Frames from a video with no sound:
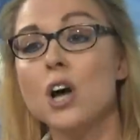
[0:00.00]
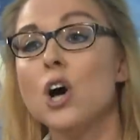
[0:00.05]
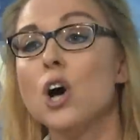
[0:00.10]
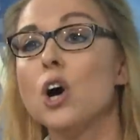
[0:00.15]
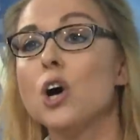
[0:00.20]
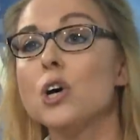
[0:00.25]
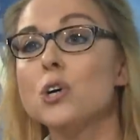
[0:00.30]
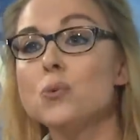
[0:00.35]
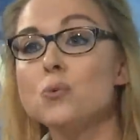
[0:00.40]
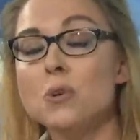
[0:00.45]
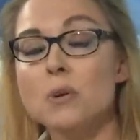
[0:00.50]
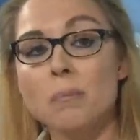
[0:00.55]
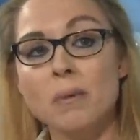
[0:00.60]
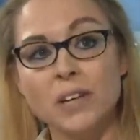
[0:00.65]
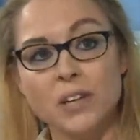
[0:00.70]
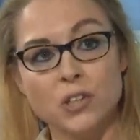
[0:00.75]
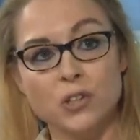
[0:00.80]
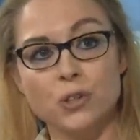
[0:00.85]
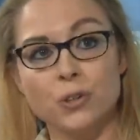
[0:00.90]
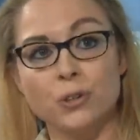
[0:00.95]
How do we
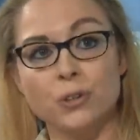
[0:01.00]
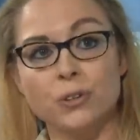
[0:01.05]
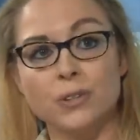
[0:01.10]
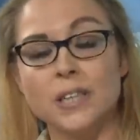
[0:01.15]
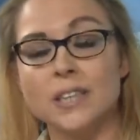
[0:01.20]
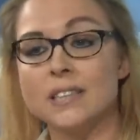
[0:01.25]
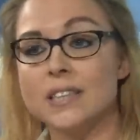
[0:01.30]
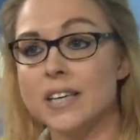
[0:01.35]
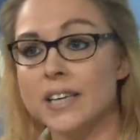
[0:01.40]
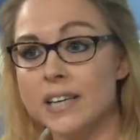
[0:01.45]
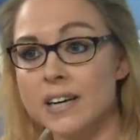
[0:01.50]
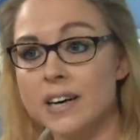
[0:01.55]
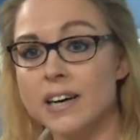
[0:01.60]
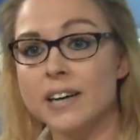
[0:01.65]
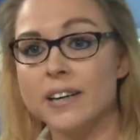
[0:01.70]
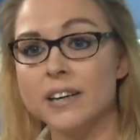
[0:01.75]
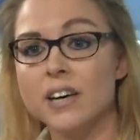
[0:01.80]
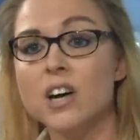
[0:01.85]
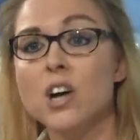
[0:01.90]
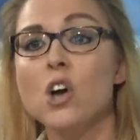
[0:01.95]
make sure that
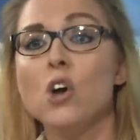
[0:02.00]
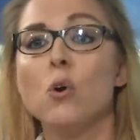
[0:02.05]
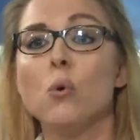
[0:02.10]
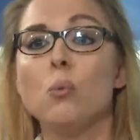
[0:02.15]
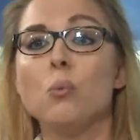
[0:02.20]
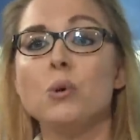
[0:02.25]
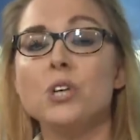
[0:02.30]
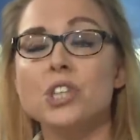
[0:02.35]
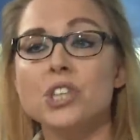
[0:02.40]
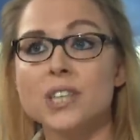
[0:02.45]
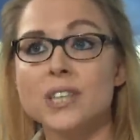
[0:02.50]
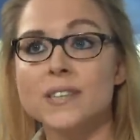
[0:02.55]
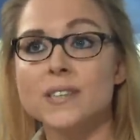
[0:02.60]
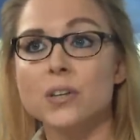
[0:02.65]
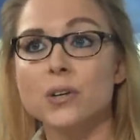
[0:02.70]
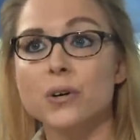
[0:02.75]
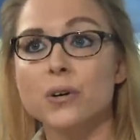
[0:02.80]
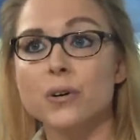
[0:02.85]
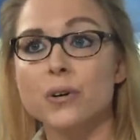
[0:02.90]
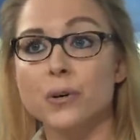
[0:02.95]
AI, which is
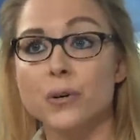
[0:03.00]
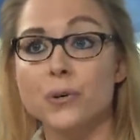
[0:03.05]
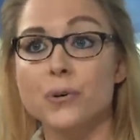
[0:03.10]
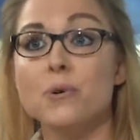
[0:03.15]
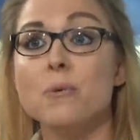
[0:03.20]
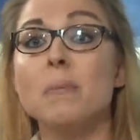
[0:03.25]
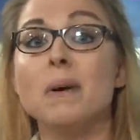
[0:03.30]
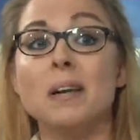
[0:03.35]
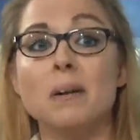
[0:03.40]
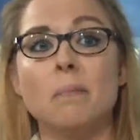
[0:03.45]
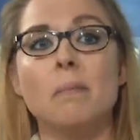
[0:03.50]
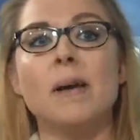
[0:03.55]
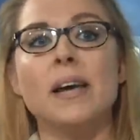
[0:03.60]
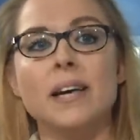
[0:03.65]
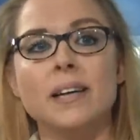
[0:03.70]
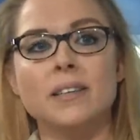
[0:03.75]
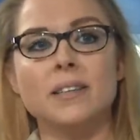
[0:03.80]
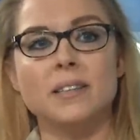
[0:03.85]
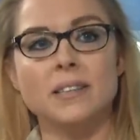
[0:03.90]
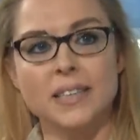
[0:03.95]
a human
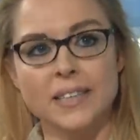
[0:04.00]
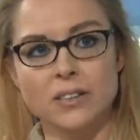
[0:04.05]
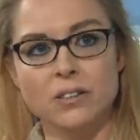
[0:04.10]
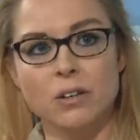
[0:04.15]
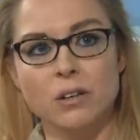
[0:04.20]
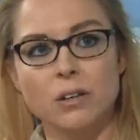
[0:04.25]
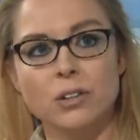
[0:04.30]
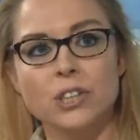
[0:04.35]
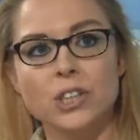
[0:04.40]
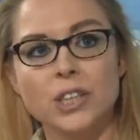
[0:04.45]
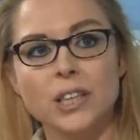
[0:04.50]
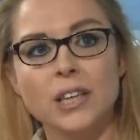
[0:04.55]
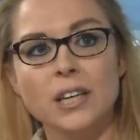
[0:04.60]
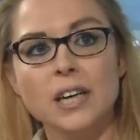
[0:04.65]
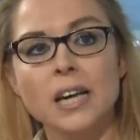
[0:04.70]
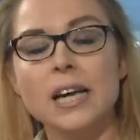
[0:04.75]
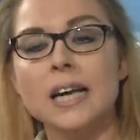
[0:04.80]
made technology,